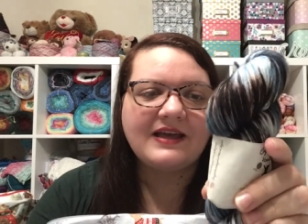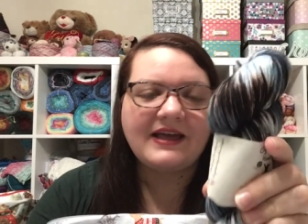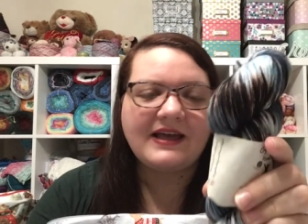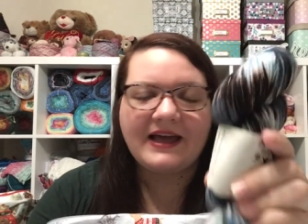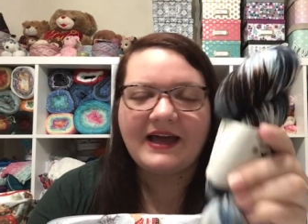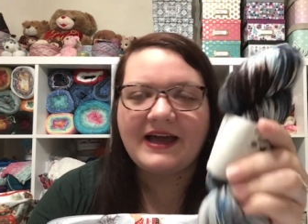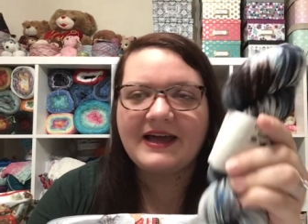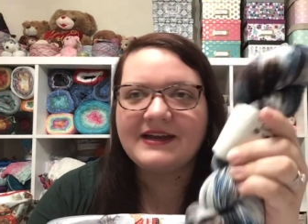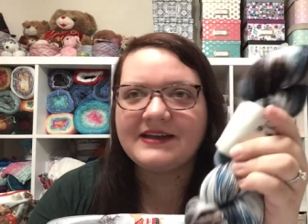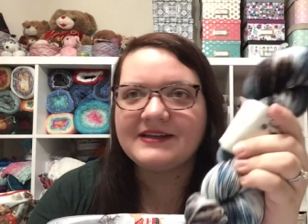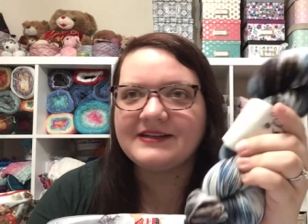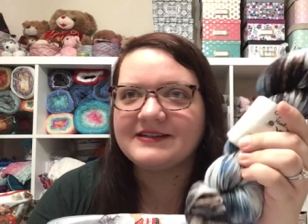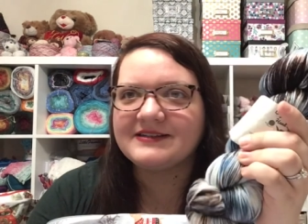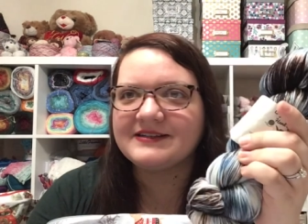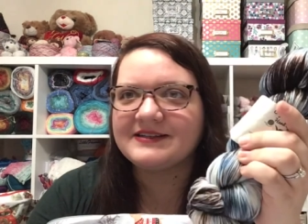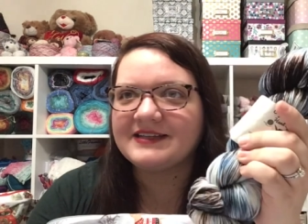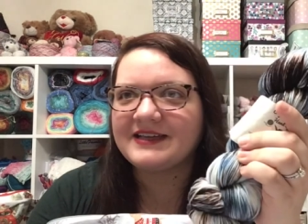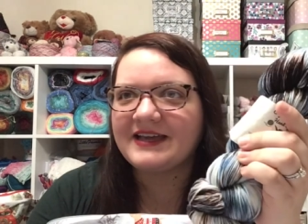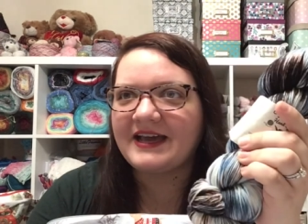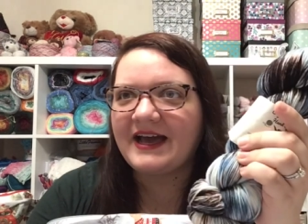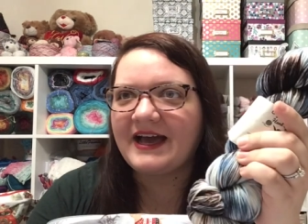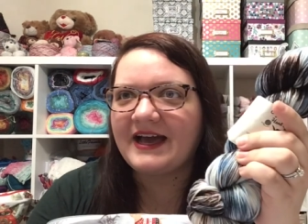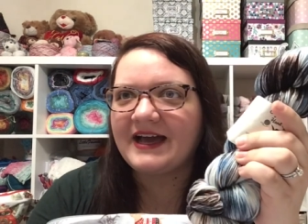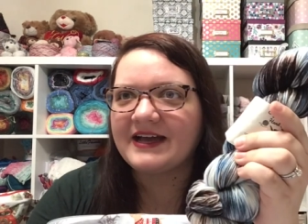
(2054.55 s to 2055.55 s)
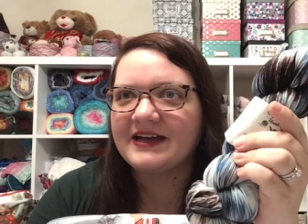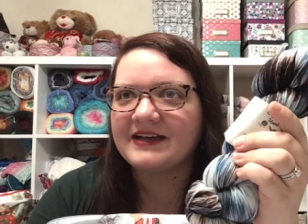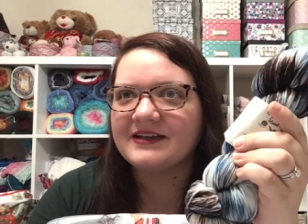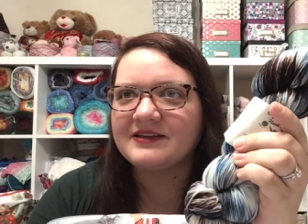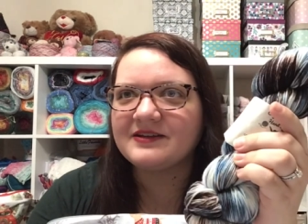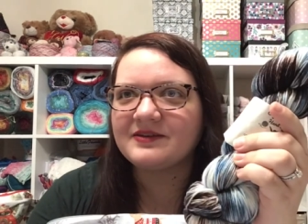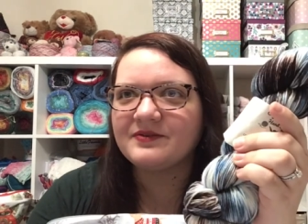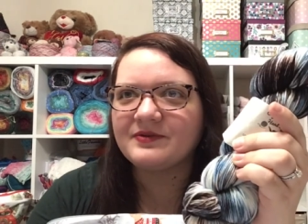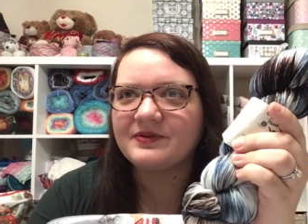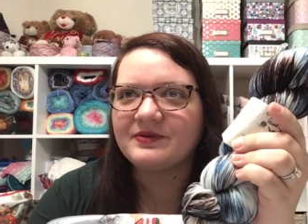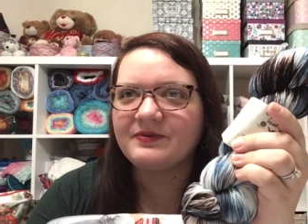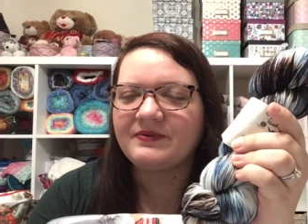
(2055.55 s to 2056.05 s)
had a cat
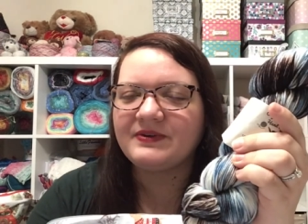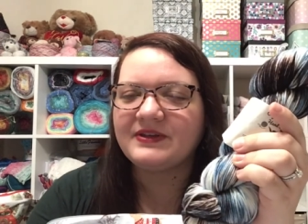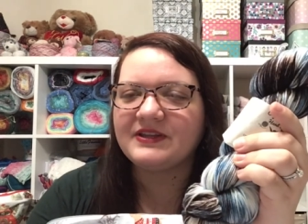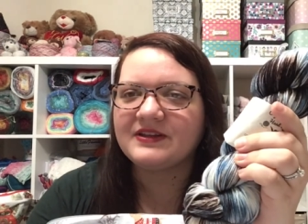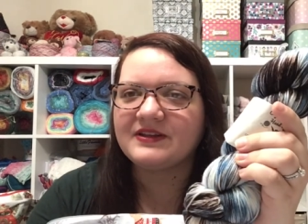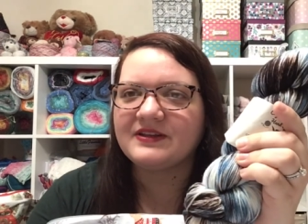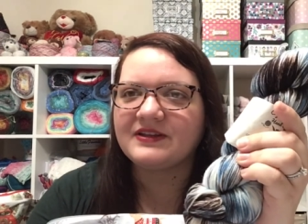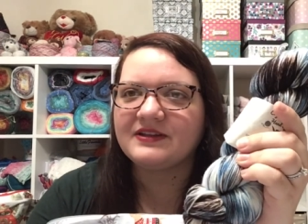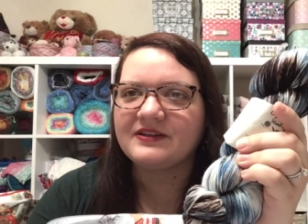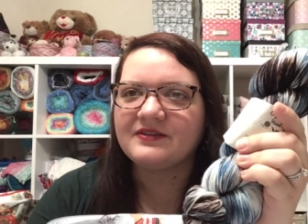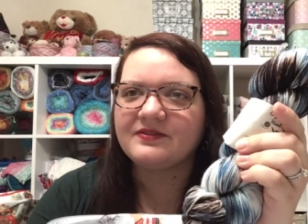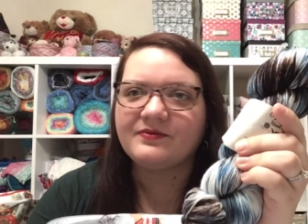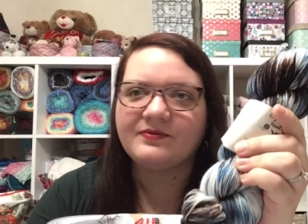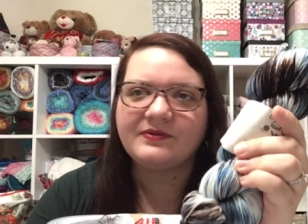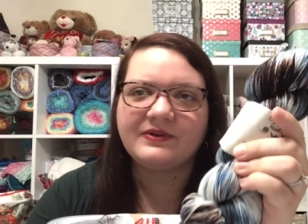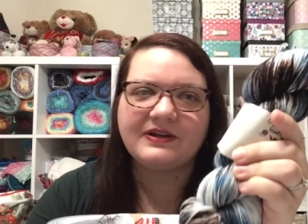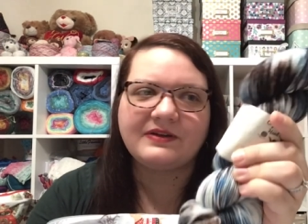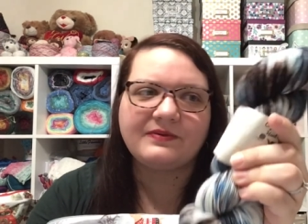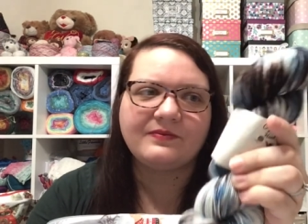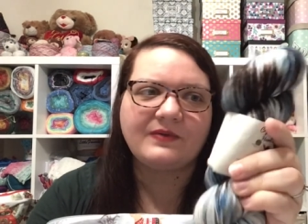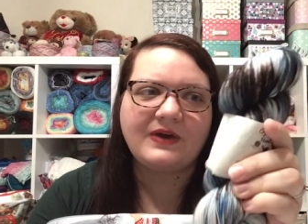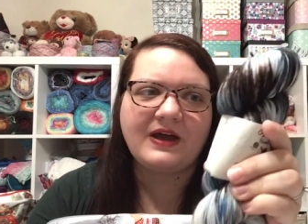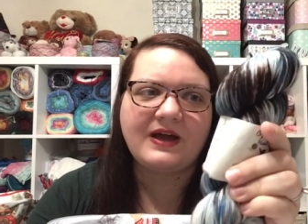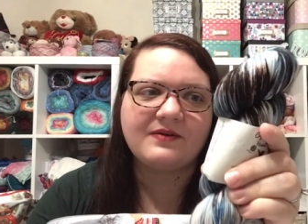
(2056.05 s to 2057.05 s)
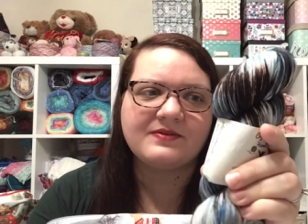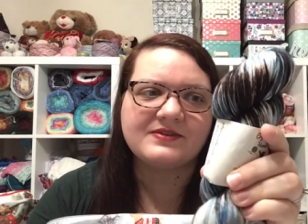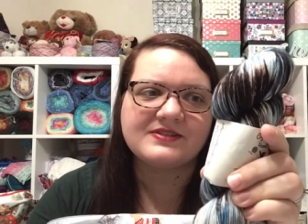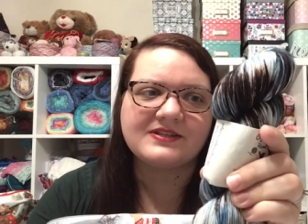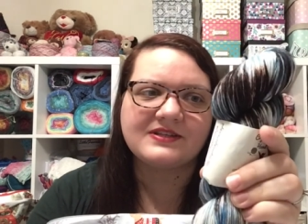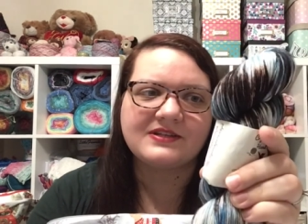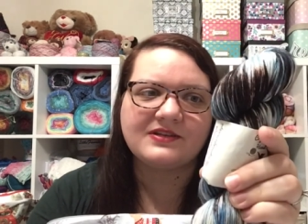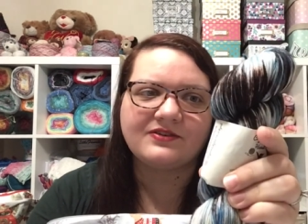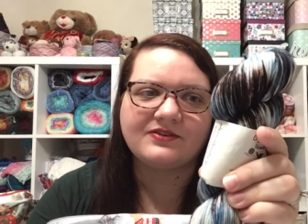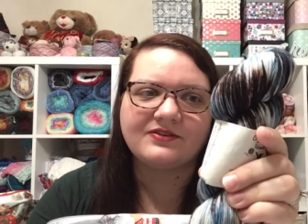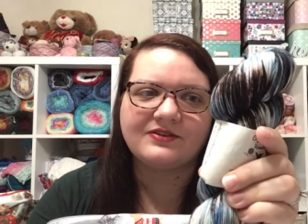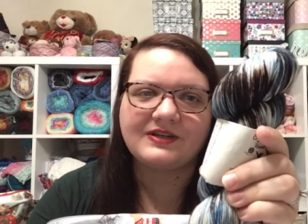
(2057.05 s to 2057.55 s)
when we when I was
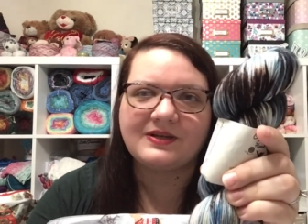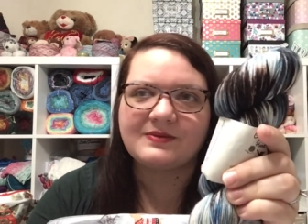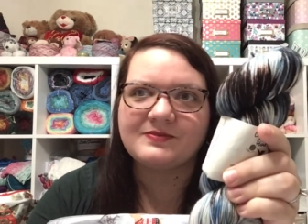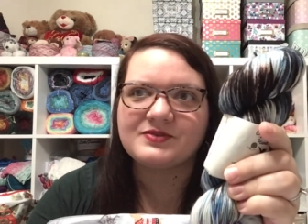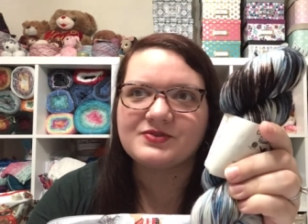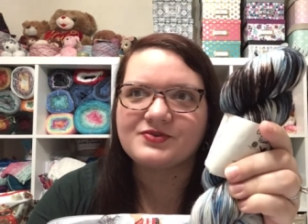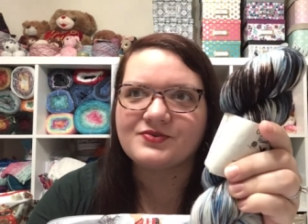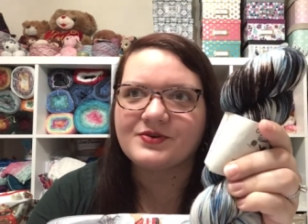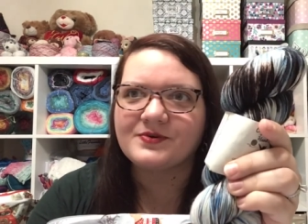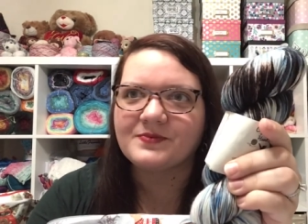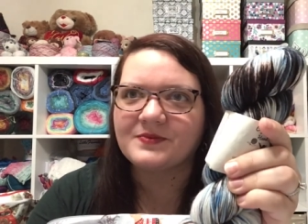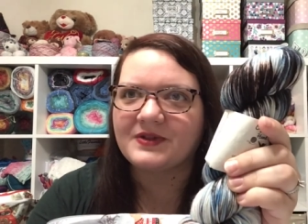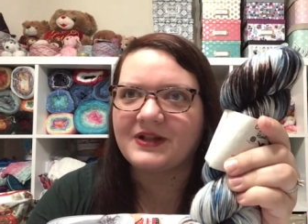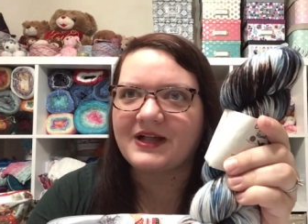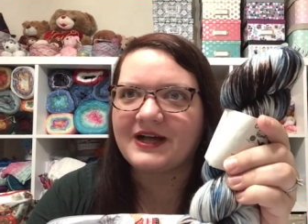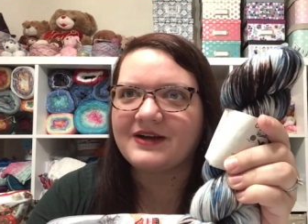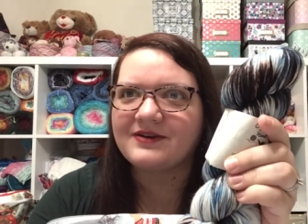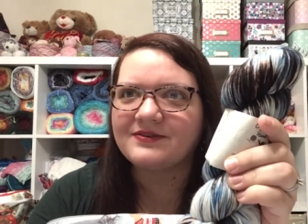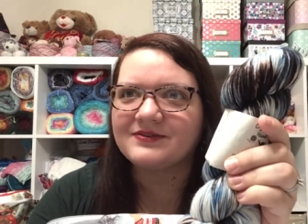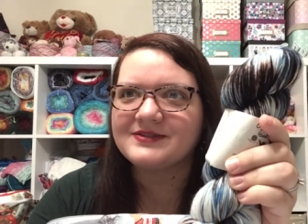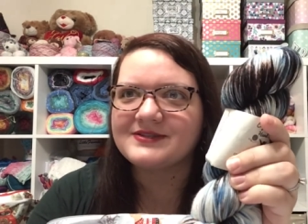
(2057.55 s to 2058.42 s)
little named Stormcloud.